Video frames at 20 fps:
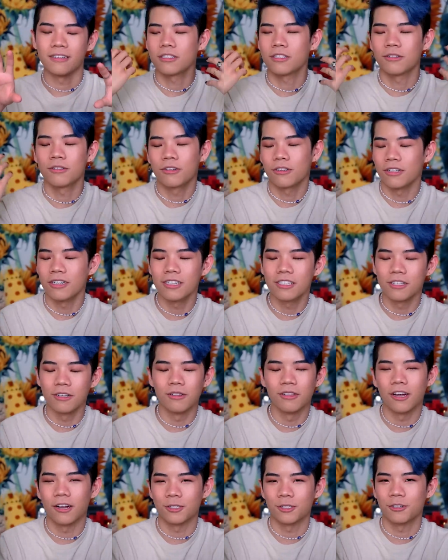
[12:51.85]
So there is no
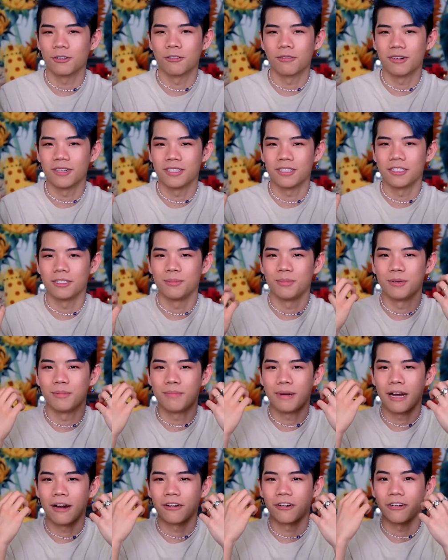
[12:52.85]
logical reason to put
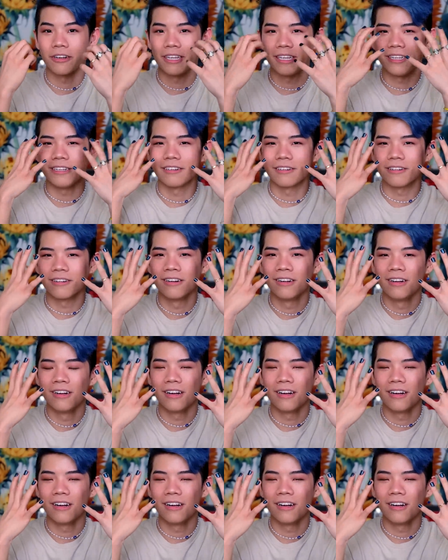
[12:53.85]
powder here